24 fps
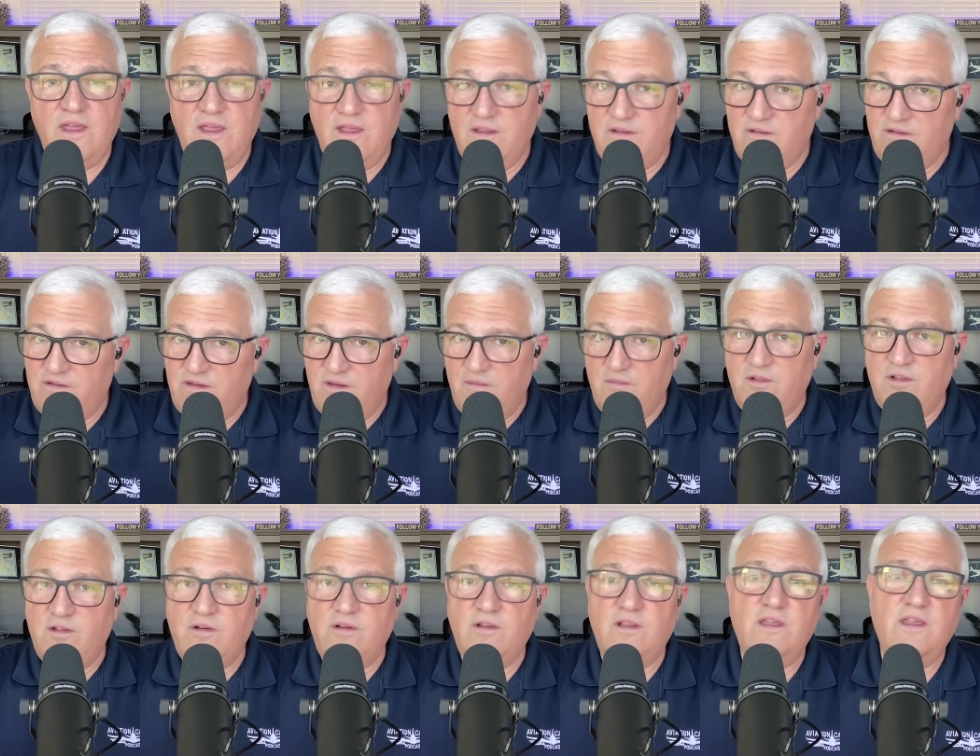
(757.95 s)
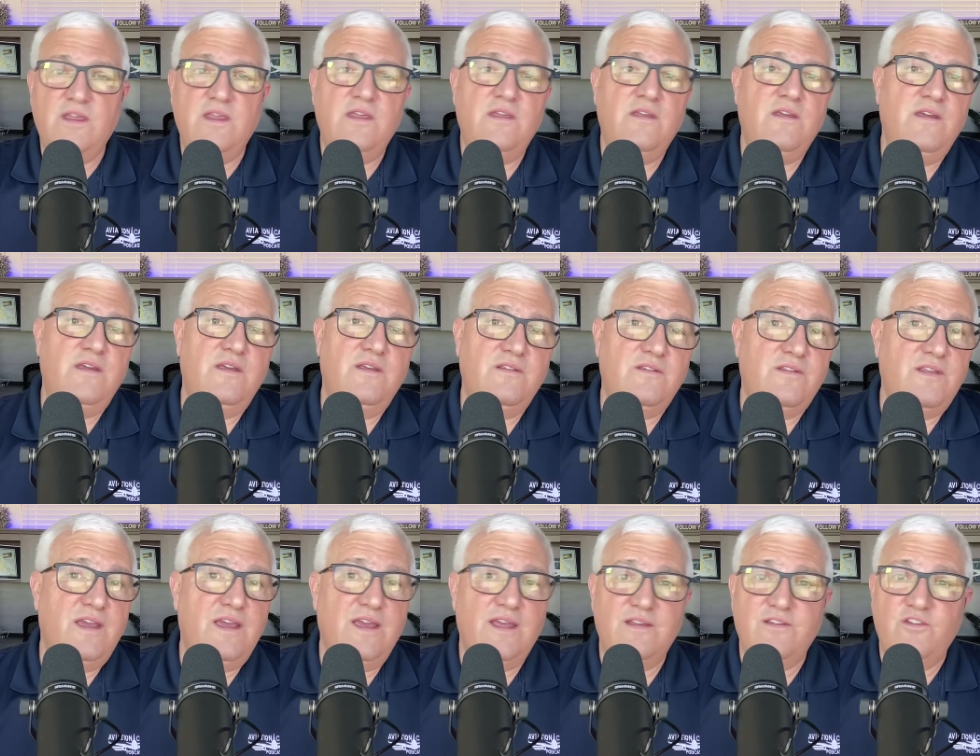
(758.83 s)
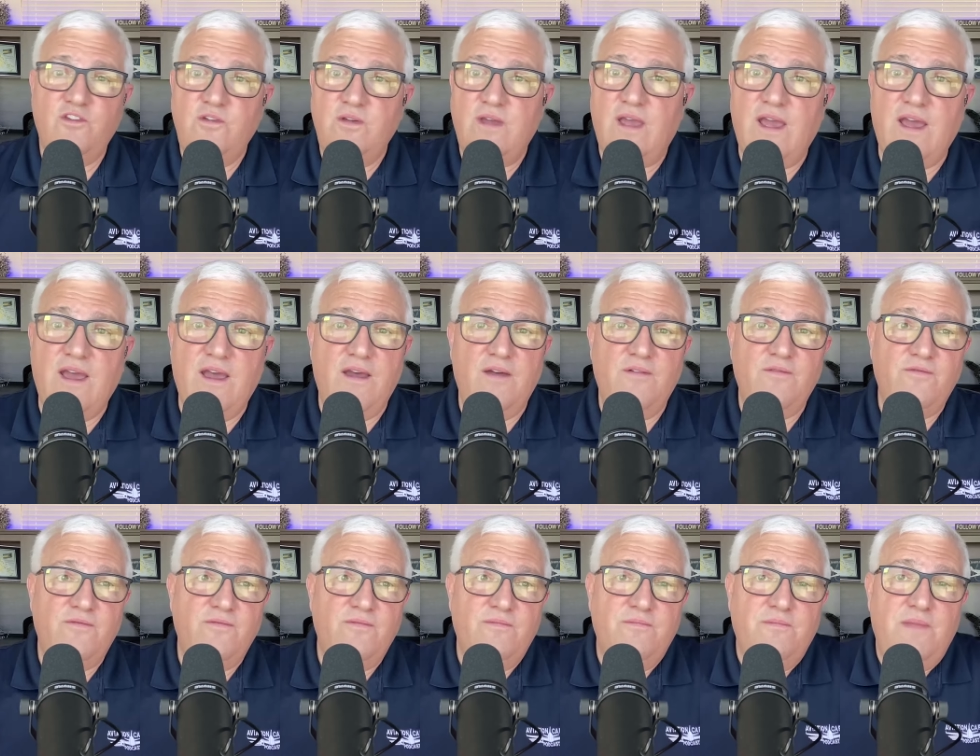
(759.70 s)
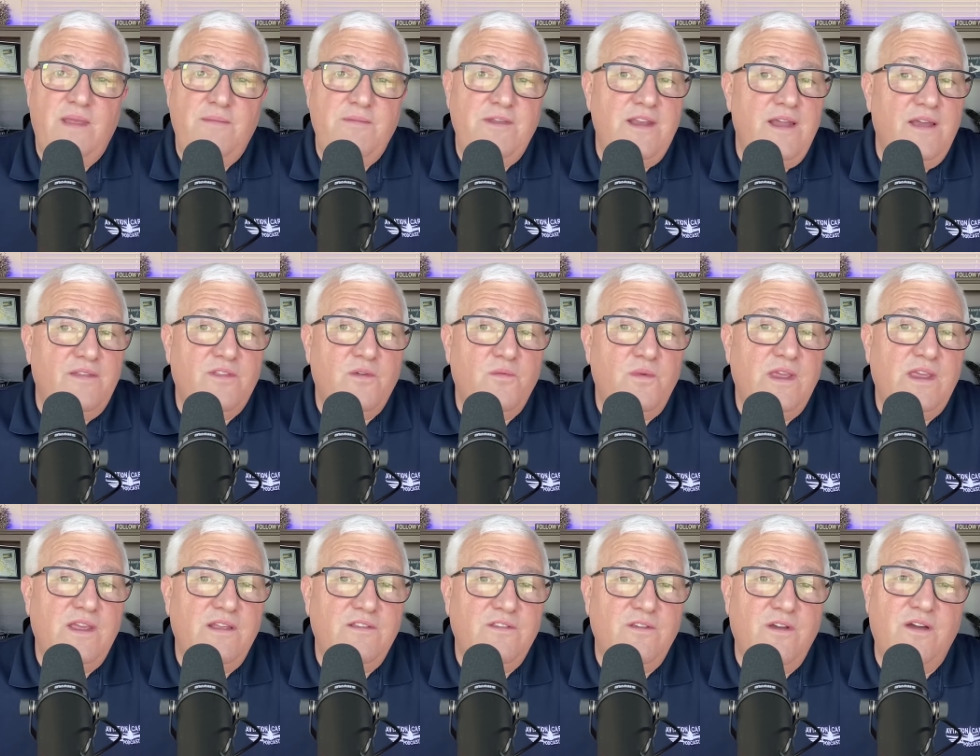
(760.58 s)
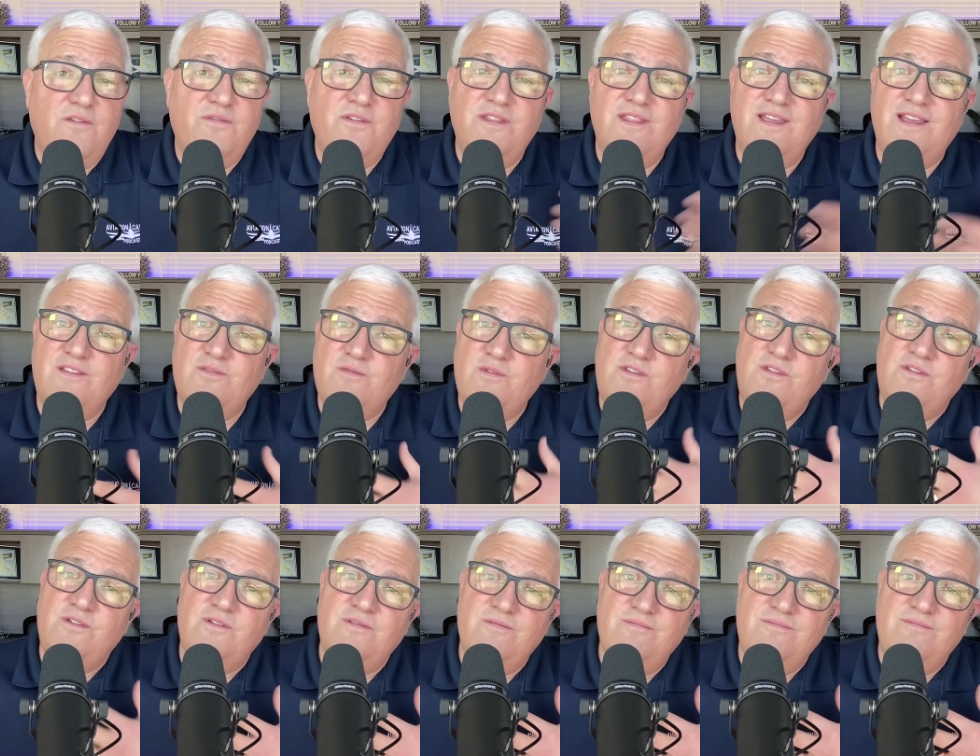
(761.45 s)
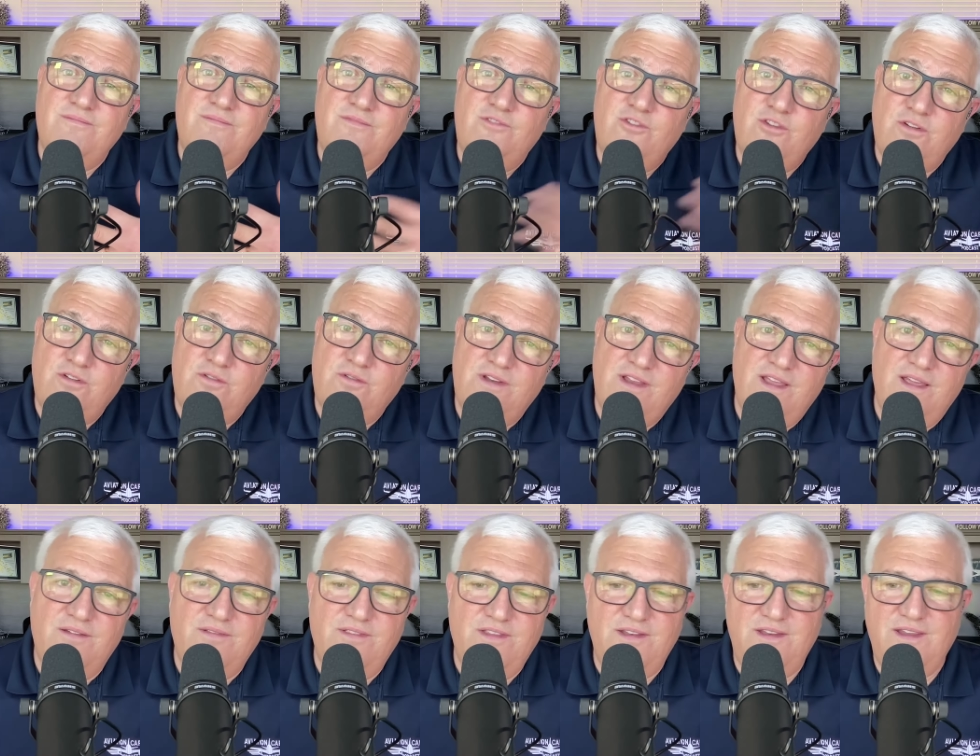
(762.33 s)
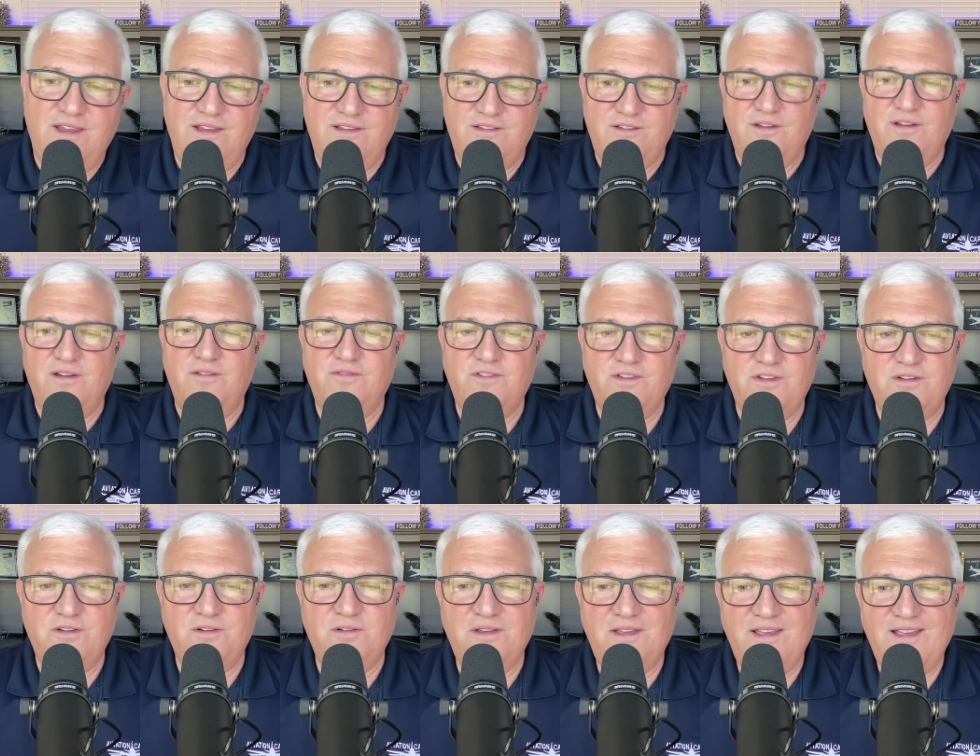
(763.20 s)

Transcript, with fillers: Similarly, is that you have maybe not the weekends off, and that's when your children have the days off too.